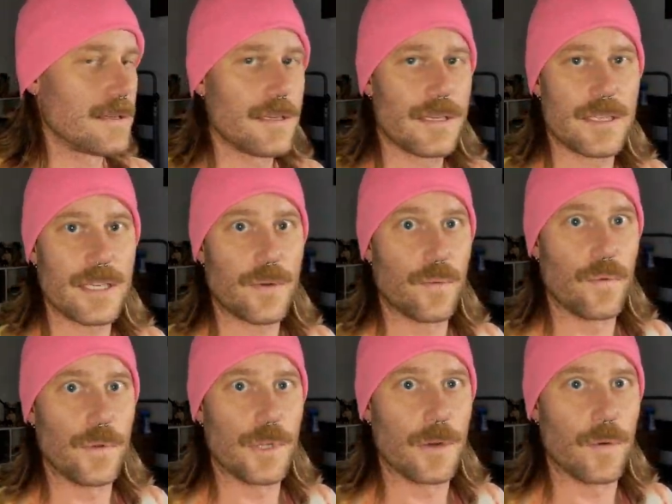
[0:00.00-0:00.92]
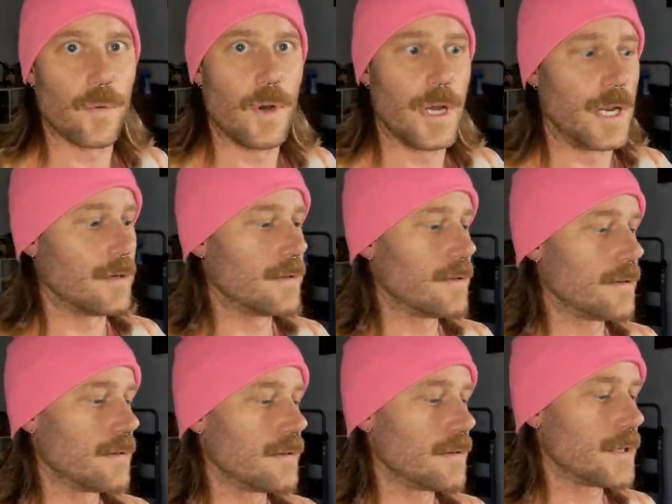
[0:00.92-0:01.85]
That's like rule number 1.
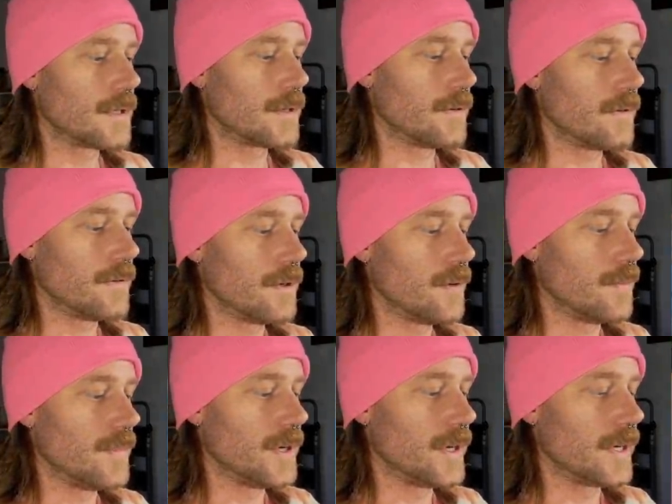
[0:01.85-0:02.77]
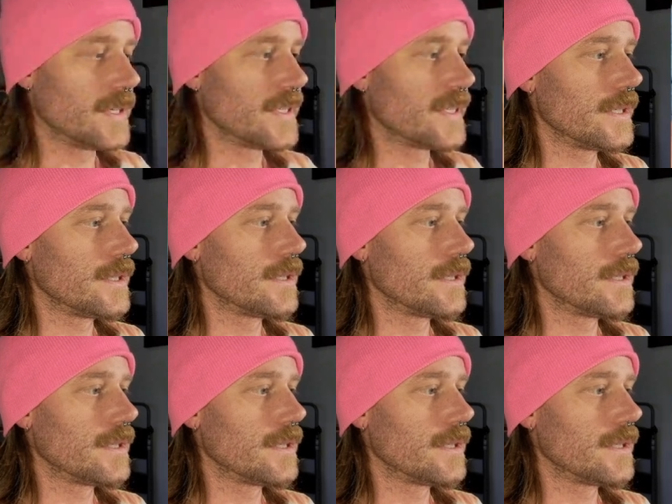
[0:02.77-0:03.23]
Don't oil bearings.